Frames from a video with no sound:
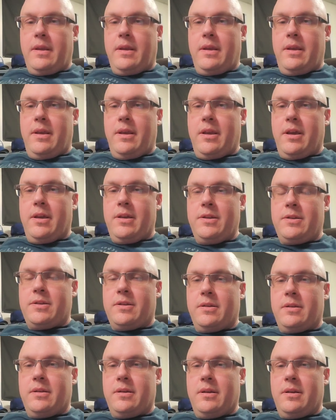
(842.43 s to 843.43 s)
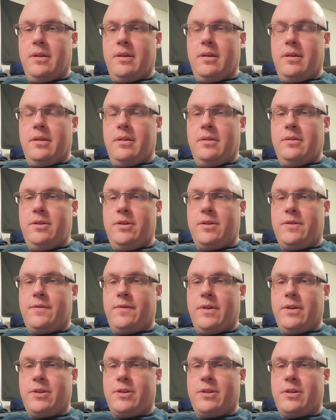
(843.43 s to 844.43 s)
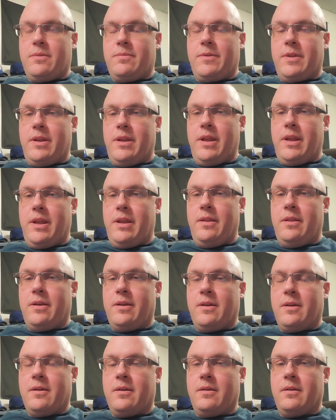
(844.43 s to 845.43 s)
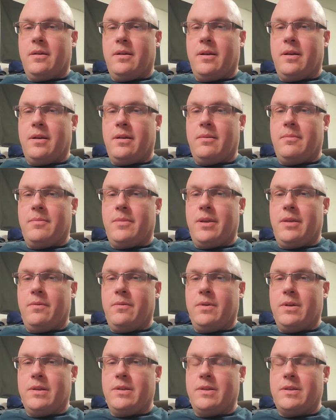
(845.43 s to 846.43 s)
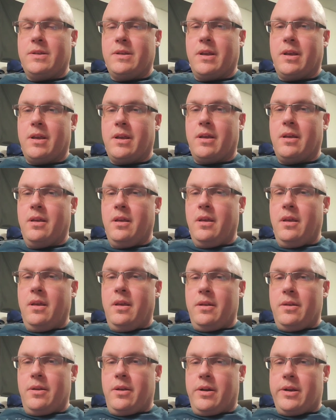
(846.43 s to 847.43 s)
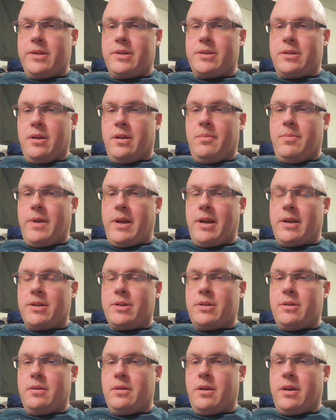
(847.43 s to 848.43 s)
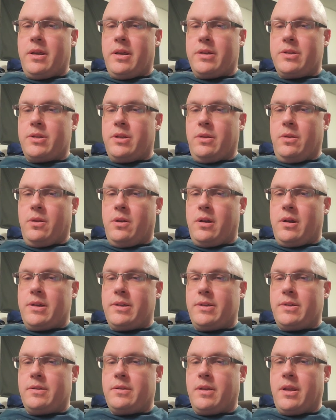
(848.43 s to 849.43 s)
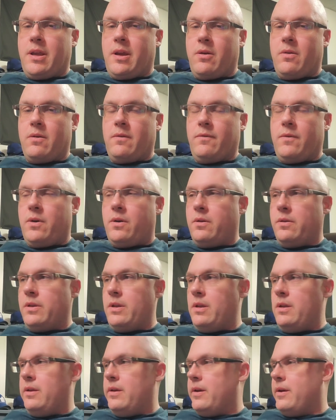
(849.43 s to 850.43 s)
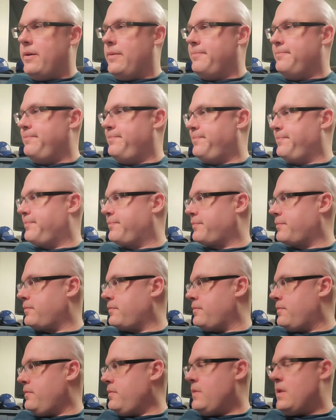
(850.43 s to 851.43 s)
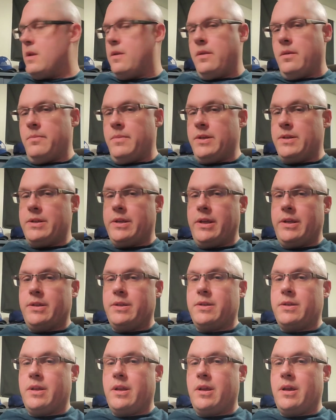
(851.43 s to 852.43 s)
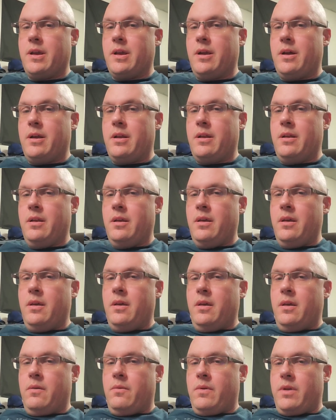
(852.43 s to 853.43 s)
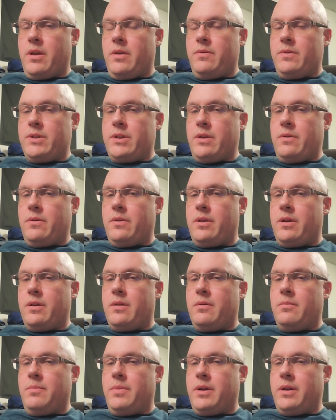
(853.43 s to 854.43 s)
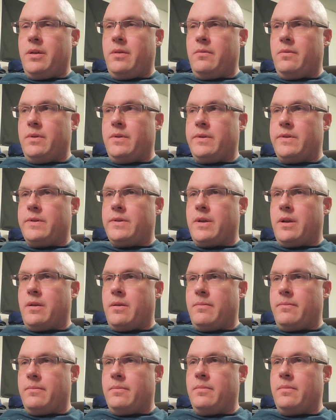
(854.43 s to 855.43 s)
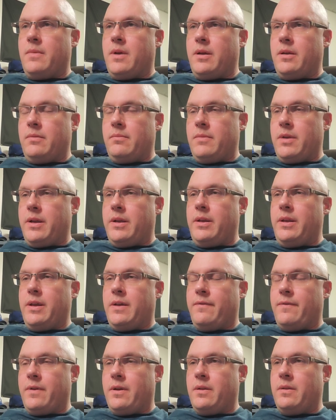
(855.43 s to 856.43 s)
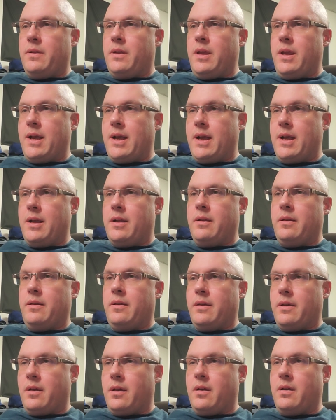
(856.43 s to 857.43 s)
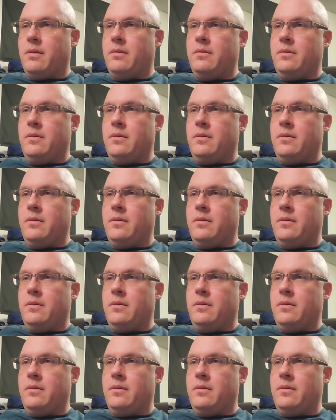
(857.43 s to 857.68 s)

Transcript: Hey guys, uh, just finished up the day there. Um, it was uh, non-stop action. I actually lost count of all the um, the missed hits that I got when I was out there, but it was um, I I definitely had uh,